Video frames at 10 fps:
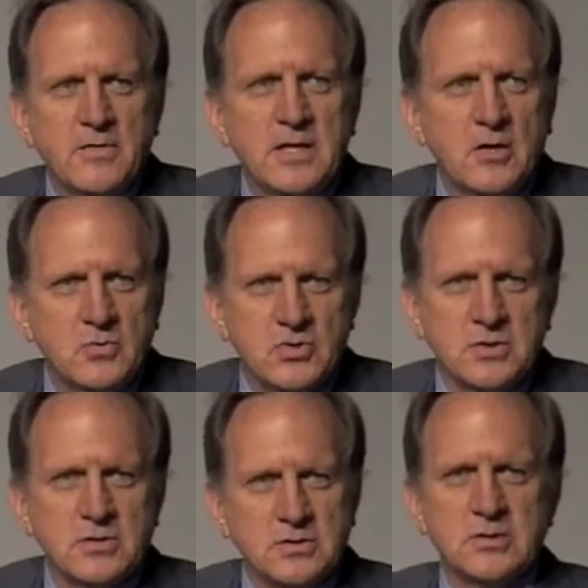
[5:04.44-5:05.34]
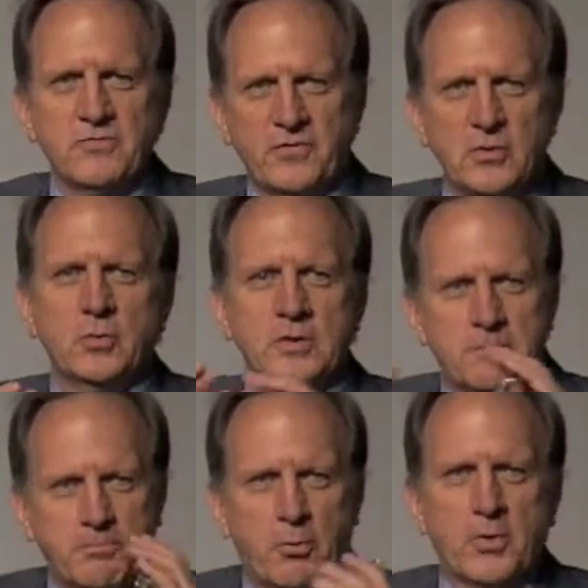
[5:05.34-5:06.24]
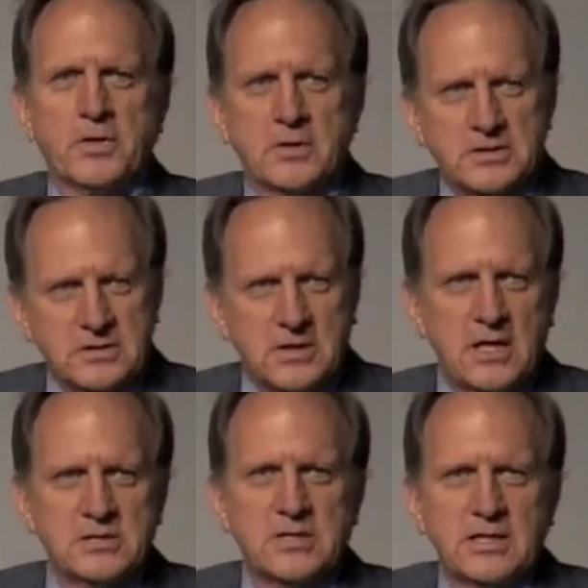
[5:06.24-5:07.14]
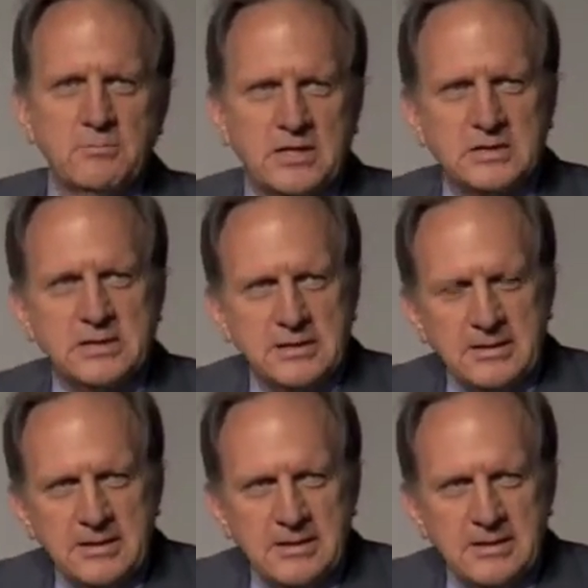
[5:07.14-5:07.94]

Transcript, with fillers: the oceans, fluid, borderless, constantly mixing.